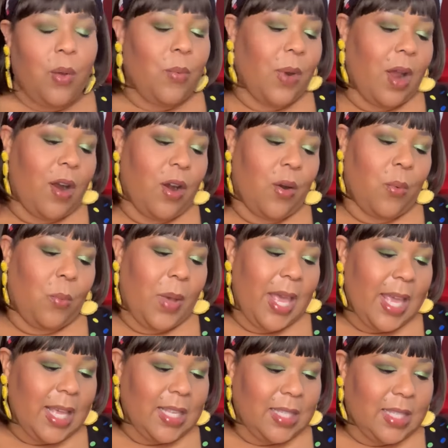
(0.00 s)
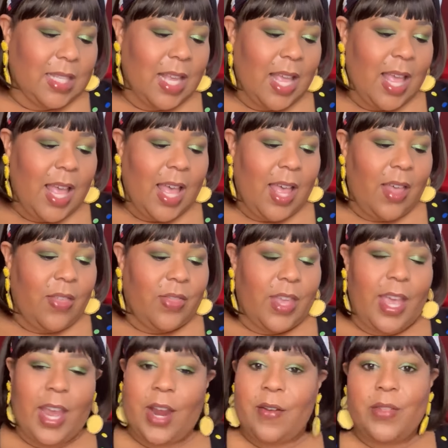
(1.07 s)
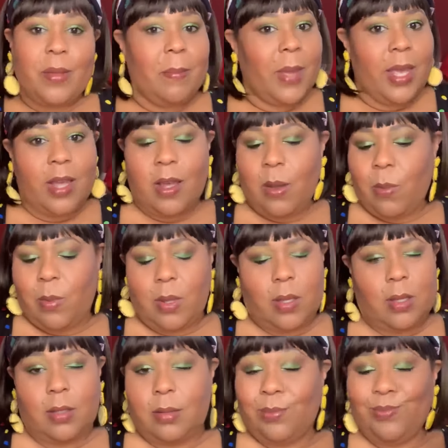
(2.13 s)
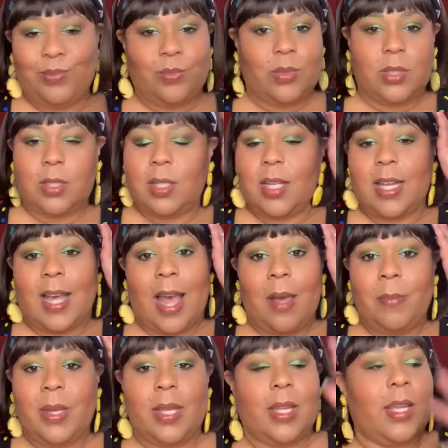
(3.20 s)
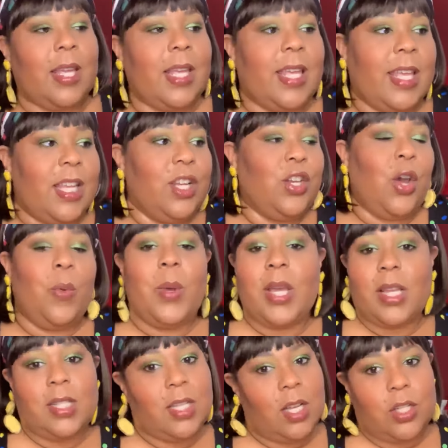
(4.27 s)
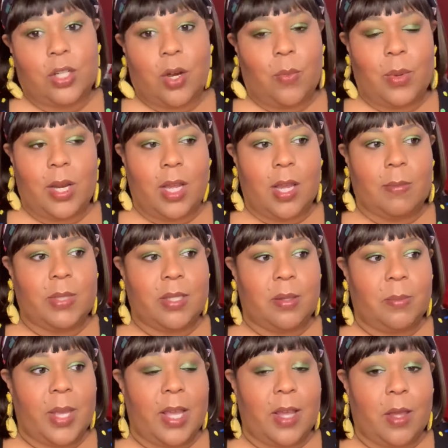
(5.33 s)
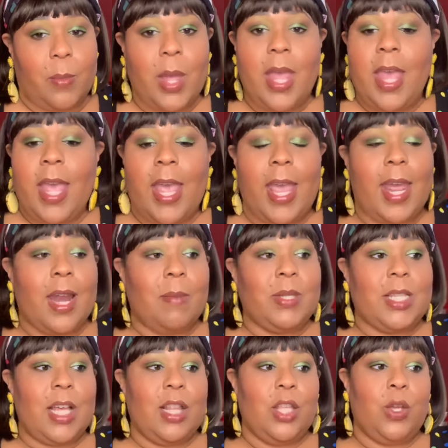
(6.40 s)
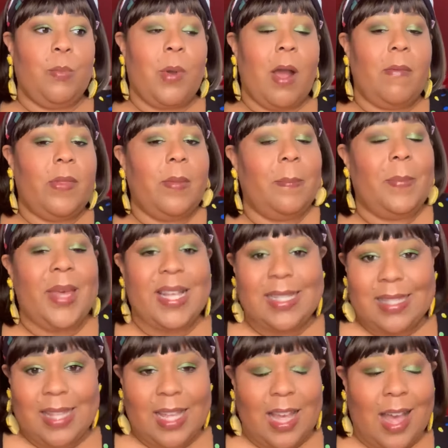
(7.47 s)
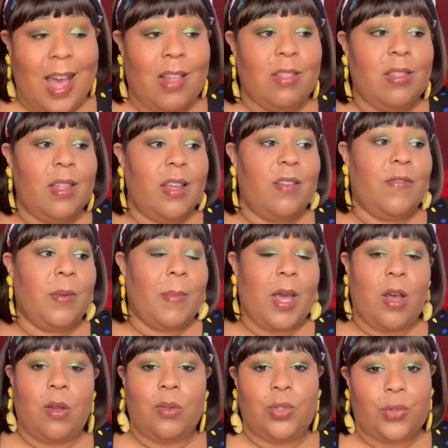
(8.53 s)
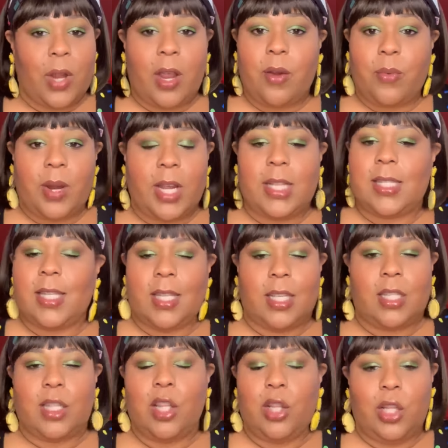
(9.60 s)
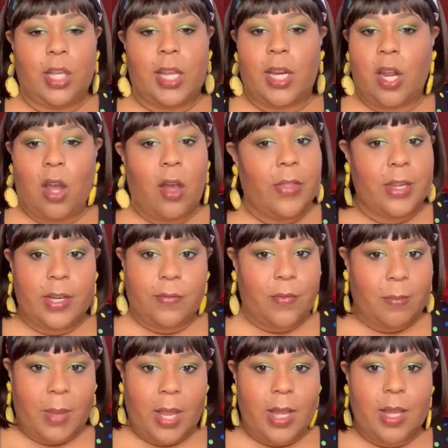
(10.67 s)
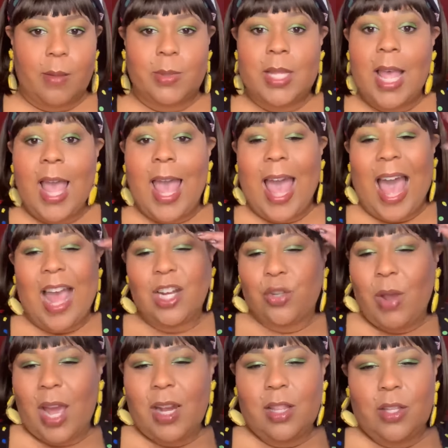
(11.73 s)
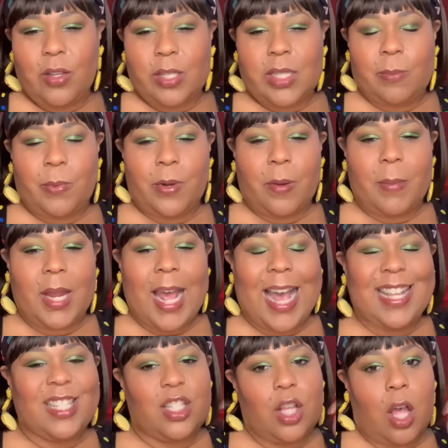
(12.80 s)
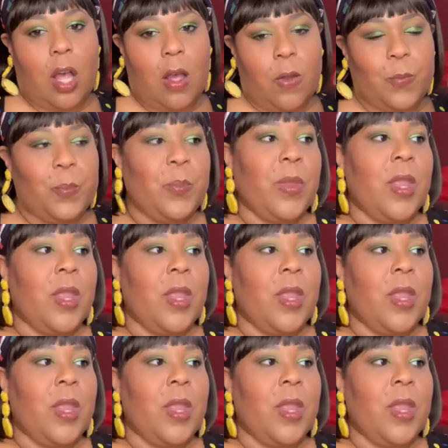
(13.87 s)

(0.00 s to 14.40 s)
around her waist. The hair and the makeup, Gamik, no one can touch her when it comes to the makeup. And I'm telling you, probably the best thing I love about Drag Race is looking at all the different makeups. I tried a little experiment. I saw,